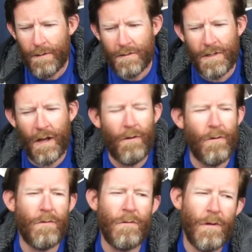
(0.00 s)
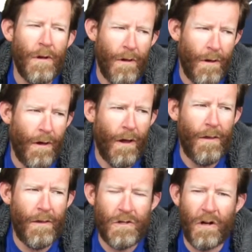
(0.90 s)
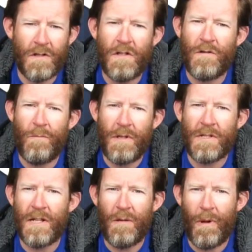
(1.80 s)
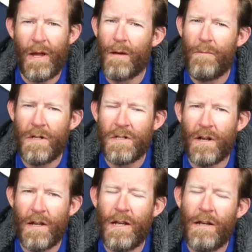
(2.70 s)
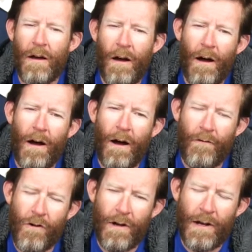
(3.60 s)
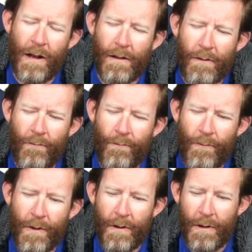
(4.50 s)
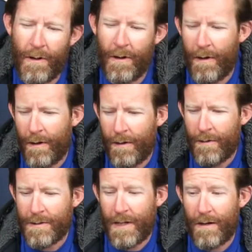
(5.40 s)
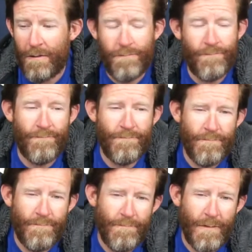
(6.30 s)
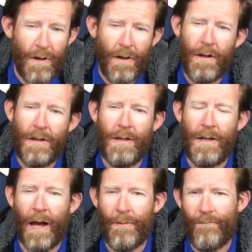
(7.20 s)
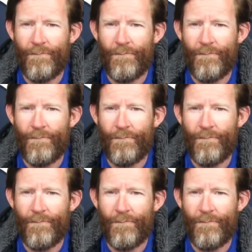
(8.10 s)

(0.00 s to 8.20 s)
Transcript: So the chances of me sleeping immediately are very little. So, yeah.